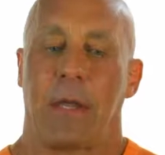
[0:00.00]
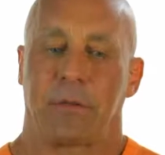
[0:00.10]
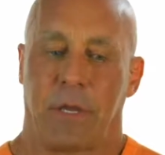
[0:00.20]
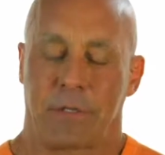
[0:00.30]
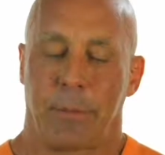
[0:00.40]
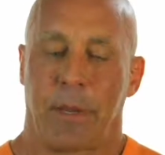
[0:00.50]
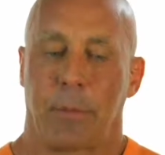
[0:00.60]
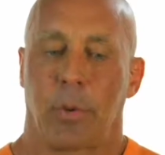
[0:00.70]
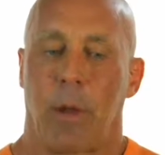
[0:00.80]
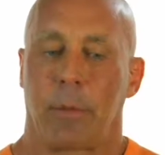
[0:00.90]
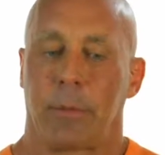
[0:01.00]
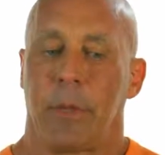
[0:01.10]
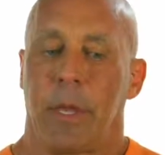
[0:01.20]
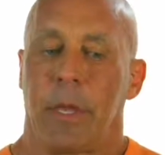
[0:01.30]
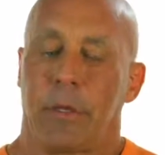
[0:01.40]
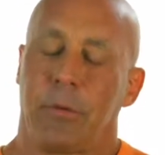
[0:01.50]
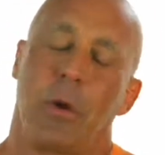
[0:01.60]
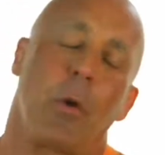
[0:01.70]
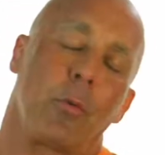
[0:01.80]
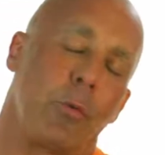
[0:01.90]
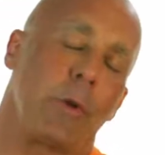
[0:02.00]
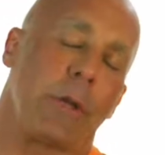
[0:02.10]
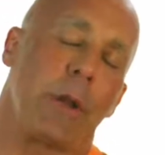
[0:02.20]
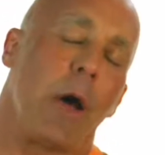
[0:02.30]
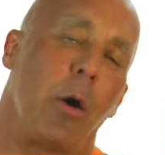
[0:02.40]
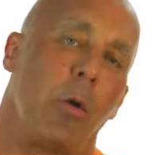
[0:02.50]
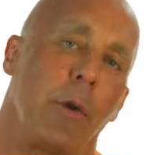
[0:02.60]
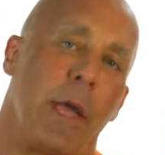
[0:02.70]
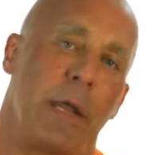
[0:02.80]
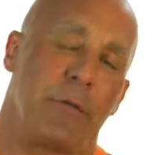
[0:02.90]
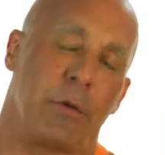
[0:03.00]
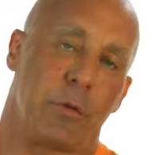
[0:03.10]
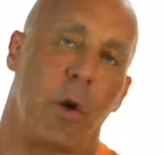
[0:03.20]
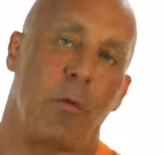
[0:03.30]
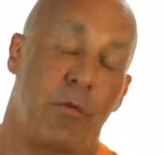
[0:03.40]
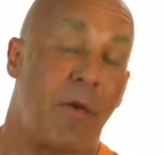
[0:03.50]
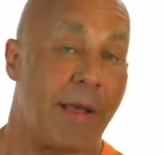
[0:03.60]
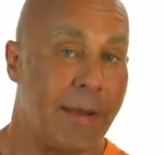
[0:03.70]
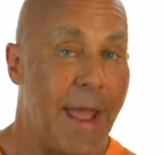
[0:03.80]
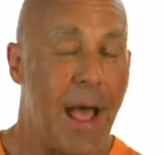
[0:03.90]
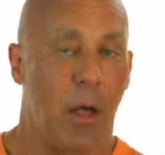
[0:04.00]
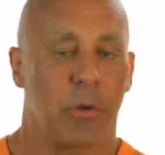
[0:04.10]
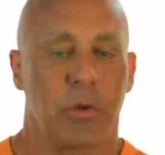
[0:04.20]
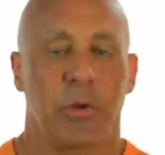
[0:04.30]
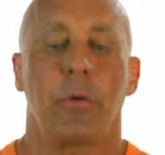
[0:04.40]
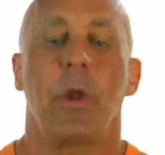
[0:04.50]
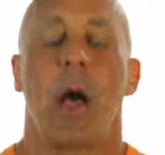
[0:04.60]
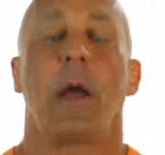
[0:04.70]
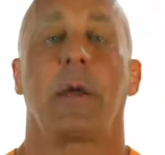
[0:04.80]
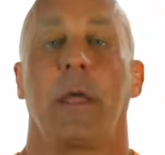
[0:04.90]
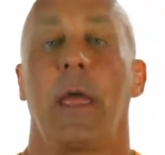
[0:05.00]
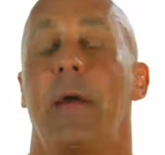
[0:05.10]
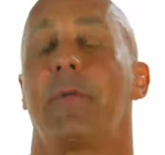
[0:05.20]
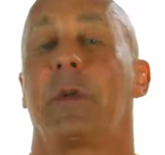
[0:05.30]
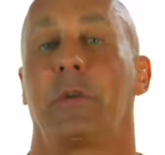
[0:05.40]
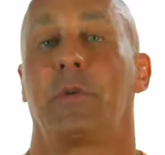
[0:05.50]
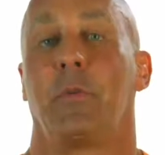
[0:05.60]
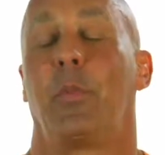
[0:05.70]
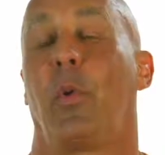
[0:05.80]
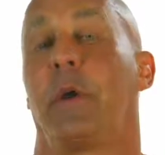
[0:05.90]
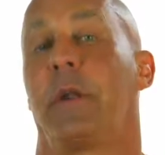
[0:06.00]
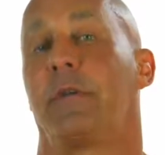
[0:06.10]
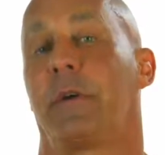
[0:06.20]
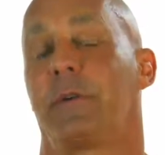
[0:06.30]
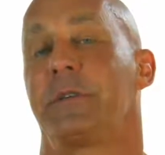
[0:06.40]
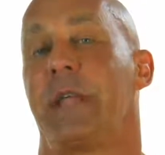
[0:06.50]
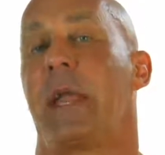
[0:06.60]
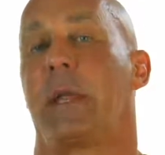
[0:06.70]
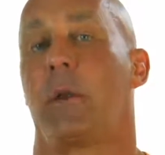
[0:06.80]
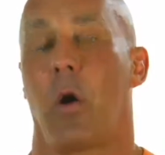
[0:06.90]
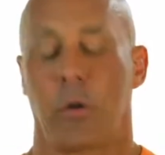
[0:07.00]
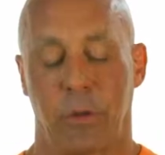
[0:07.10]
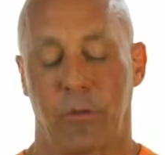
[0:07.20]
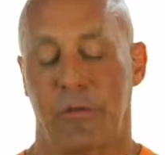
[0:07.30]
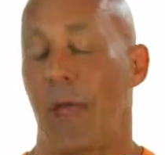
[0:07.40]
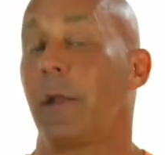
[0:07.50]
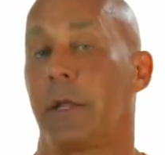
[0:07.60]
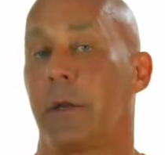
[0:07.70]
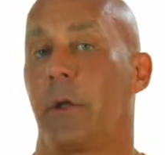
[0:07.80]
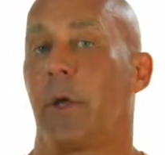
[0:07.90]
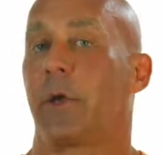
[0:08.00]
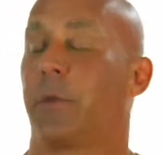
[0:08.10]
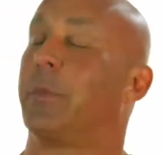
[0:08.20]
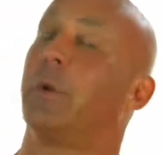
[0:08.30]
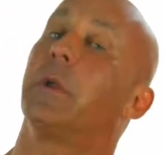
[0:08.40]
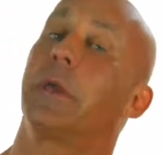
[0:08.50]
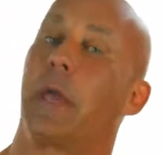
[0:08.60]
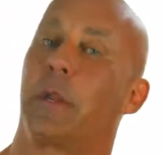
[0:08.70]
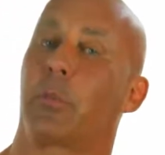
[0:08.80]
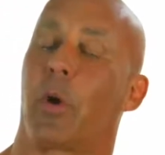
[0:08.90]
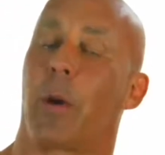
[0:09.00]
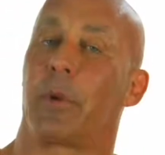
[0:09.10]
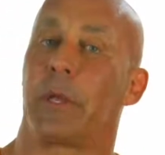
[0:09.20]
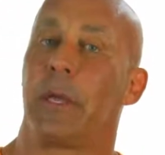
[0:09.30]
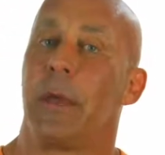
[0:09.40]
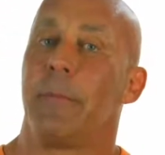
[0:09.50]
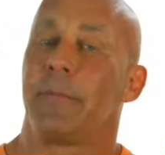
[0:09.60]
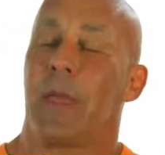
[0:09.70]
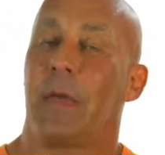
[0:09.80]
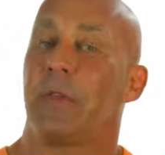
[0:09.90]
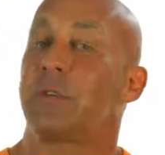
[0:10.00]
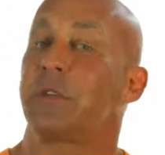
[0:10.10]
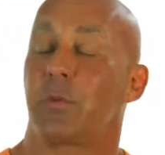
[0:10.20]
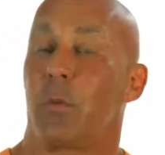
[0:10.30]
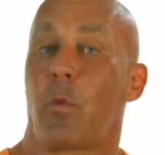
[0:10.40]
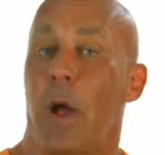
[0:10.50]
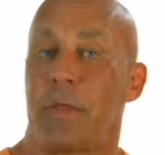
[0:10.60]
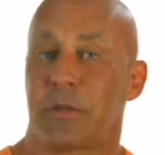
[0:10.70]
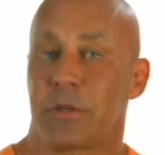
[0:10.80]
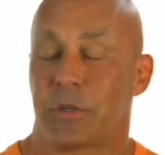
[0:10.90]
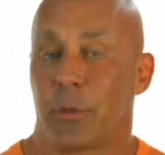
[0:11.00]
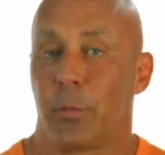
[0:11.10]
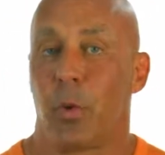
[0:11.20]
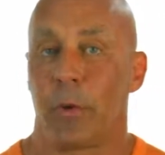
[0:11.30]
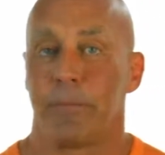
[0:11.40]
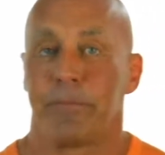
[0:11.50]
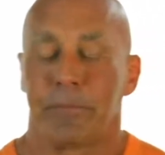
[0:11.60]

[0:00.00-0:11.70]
it's a money problem, you don't really know. And if you don't find out, you're not going to ever get to a point of understanding, are you failing communicating properly? And this is why this is so important.